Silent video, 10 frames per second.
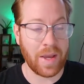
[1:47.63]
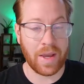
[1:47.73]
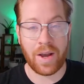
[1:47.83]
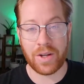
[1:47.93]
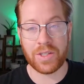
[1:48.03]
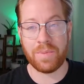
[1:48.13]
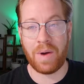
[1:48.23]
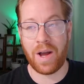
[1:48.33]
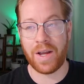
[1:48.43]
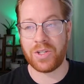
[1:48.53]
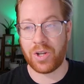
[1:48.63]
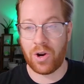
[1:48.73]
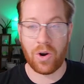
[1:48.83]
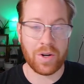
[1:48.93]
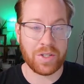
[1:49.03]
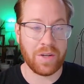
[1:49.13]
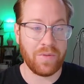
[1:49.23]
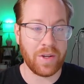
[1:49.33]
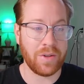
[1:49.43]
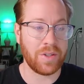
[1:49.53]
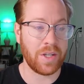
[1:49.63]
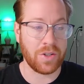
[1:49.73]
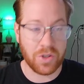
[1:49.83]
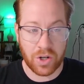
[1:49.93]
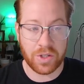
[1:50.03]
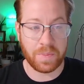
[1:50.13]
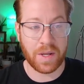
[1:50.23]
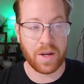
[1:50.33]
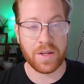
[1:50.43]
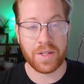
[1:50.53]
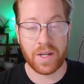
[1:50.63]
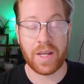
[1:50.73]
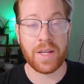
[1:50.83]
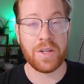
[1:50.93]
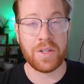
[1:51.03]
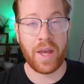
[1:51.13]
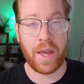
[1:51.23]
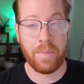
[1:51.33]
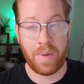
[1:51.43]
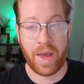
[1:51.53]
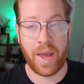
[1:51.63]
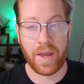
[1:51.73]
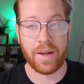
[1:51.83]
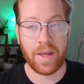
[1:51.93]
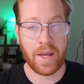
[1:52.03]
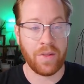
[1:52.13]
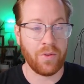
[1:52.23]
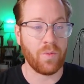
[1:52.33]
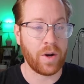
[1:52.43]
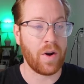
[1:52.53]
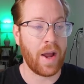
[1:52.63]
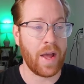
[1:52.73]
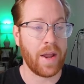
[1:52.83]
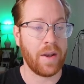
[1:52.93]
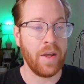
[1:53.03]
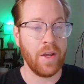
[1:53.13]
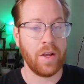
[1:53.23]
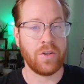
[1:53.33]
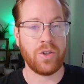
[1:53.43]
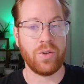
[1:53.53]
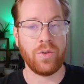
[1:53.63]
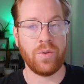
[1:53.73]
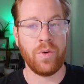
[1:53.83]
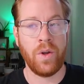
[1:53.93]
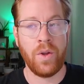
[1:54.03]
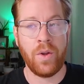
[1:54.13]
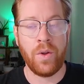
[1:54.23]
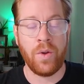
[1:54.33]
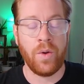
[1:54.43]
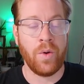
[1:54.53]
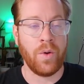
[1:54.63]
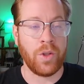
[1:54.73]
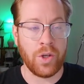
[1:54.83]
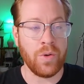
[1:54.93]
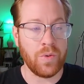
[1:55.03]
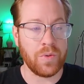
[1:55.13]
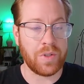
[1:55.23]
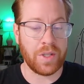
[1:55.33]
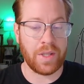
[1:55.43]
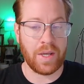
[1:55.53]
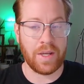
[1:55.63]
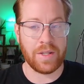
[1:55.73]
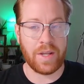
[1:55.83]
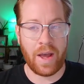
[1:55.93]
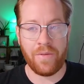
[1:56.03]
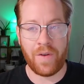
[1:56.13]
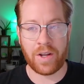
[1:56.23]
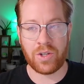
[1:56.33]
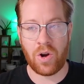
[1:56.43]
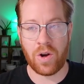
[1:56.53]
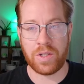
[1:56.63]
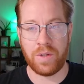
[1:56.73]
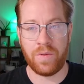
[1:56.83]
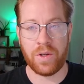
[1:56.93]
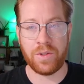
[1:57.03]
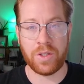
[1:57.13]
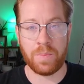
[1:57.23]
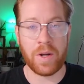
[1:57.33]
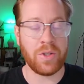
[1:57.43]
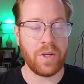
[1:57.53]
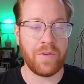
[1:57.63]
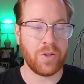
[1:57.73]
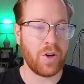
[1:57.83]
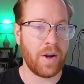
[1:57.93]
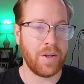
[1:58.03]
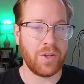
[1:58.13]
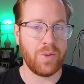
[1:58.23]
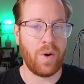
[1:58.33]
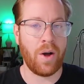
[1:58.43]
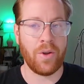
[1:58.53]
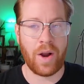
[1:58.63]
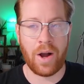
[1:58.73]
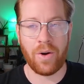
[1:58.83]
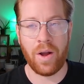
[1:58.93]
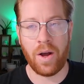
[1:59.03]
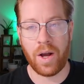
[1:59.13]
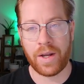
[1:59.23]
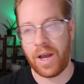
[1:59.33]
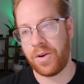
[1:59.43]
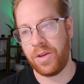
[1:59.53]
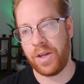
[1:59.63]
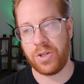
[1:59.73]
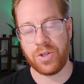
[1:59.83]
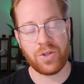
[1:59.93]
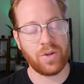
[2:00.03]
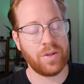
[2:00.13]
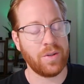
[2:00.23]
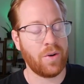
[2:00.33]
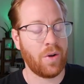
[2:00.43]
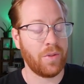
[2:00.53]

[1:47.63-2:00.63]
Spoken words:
making customized currency fields is just because it is a pain in the rear end to use these FX currency fields, especially if you're trying to do other calculations on